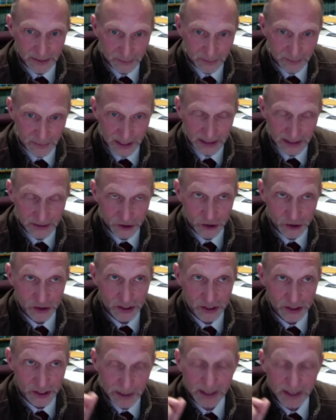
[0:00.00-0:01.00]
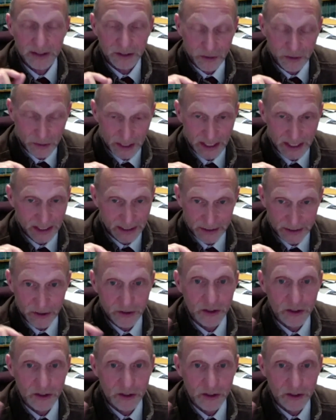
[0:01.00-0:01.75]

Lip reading: much speed you need.